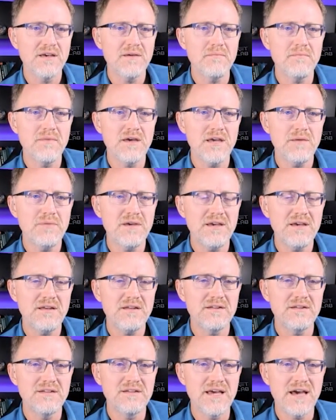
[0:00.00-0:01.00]
It may
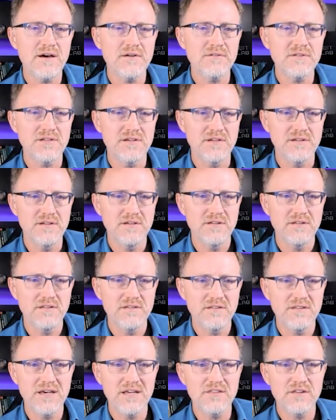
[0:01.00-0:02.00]
be doubted
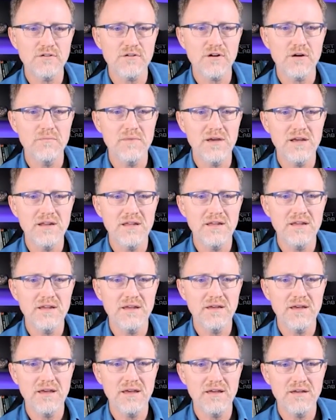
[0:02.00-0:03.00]
that there are many